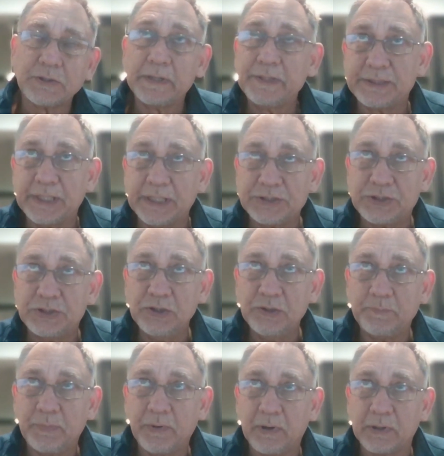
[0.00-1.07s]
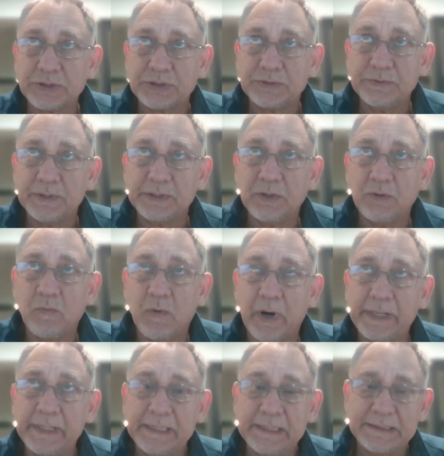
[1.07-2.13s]
think there's two parts to it. The
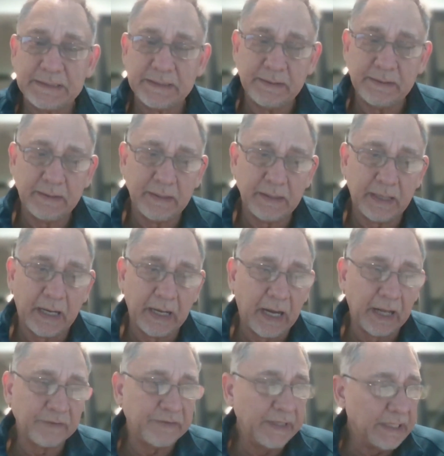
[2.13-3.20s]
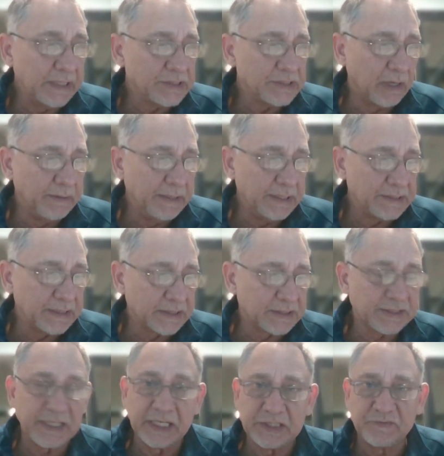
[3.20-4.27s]
one is, I think it's only
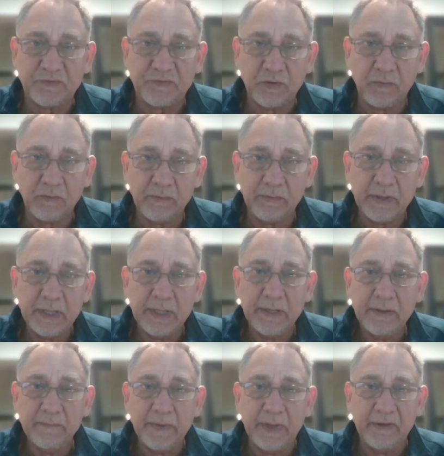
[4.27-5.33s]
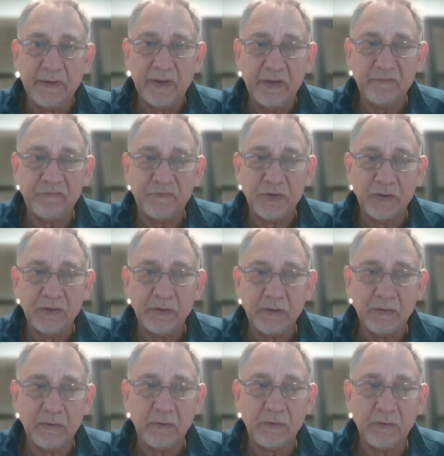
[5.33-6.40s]
successful if you
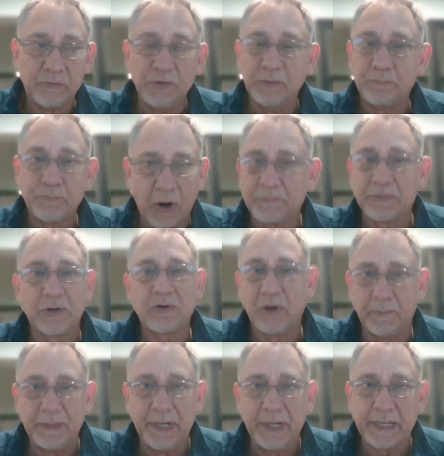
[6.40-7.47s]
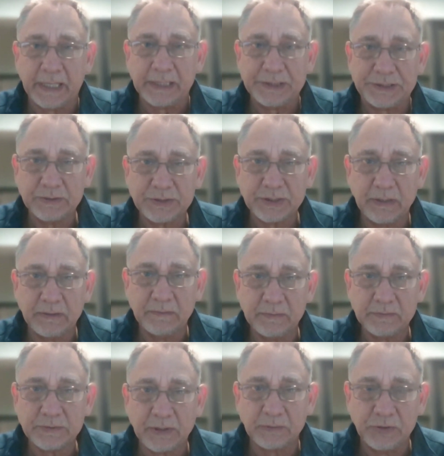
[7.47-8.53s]
through proper communication.
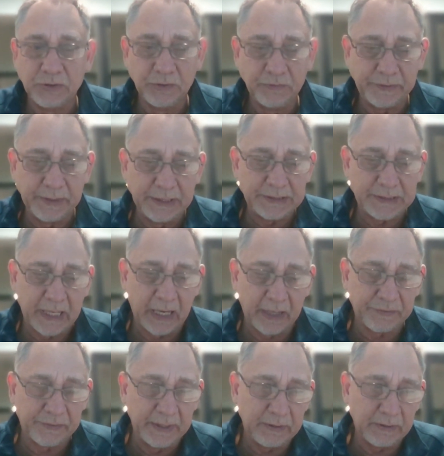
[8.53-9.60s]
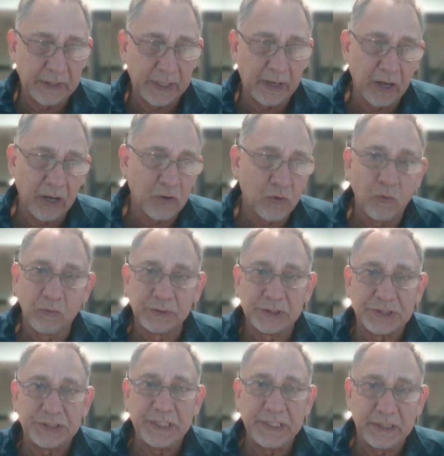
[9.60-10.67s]
So two things that I think that I call the
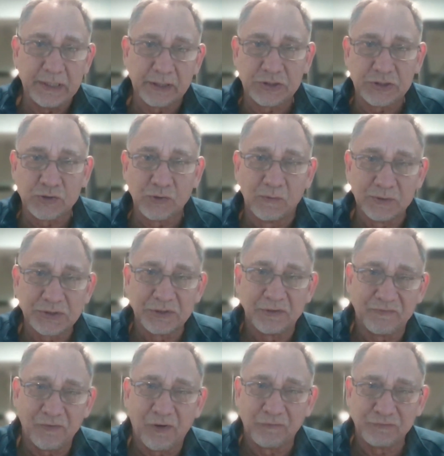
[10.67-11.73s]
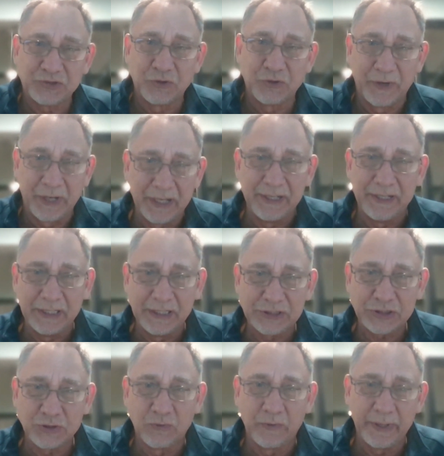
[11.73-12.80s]
secret sauce of offshoring and
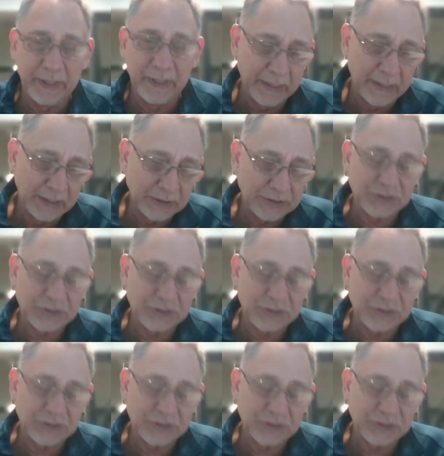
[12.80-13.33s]
nearshoring is